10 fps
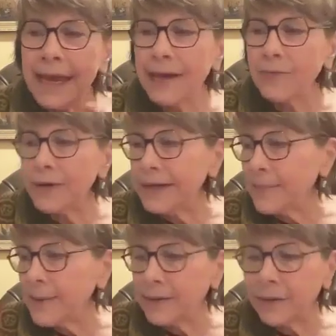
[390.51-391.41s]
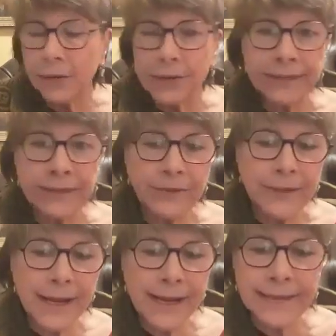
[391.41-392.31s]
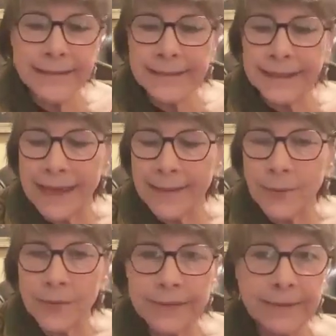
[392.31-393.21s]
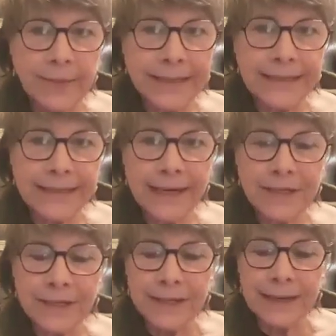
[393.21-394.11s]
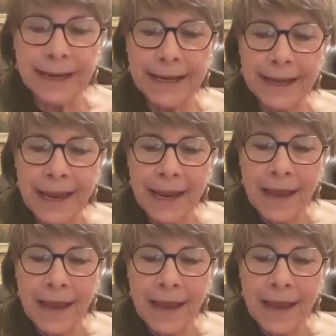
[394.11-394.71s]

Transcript: I'd written about cloistered nuns and Buddhist meditation, and